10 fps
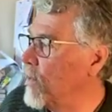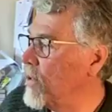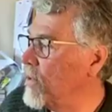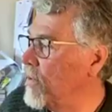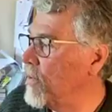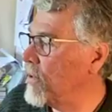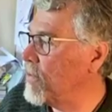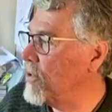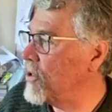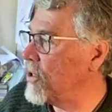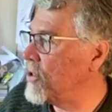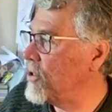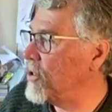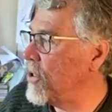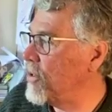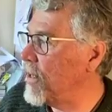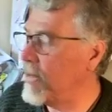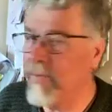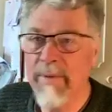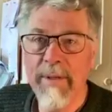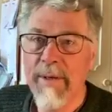with the musicians here, and